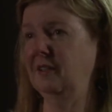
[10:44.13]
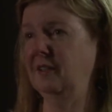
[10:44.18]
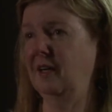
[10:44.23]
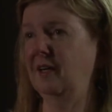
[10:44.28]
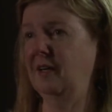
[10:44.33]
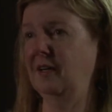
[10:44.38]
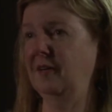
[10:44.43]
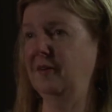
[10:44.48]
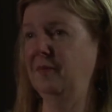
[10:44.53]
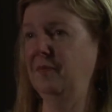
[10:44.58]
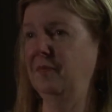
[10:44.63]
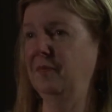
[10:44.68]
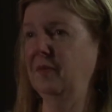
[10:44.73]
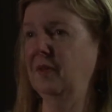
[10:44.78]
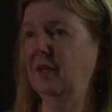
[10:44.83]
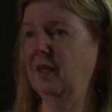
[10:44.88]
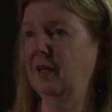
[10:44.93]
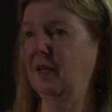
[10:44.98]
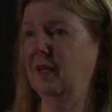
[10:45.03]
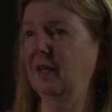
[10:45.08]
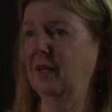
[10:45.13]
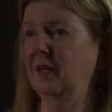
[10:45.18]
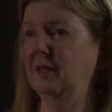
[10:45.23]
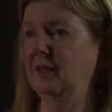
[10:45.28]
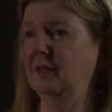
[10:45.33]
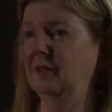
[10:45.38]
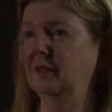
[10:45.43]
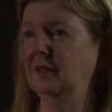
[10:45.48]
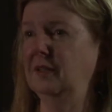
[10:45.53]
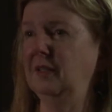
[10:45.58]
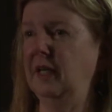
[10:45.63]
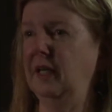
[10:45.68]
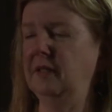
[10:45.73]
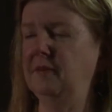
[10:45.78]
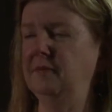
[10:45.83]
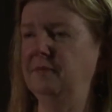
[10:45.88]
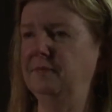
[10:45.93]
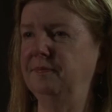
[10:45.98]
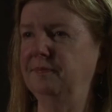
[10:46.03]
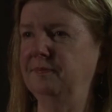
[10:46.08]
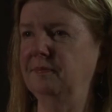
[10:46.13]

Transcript: uh, said,